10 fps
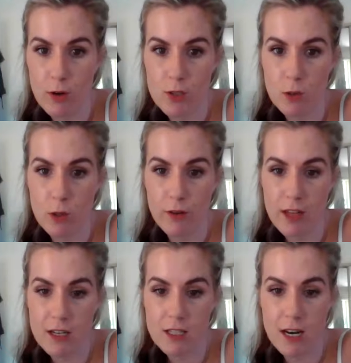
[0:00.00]
into a lot of
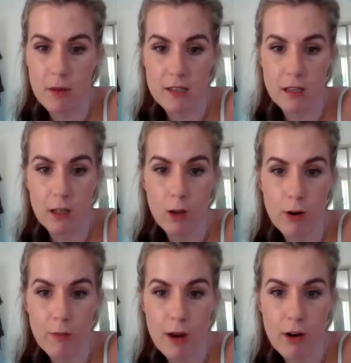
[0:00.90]
that today, but there's a
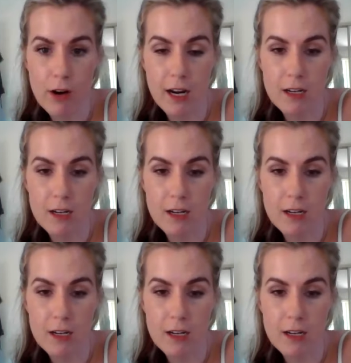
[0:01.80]
lot of merit in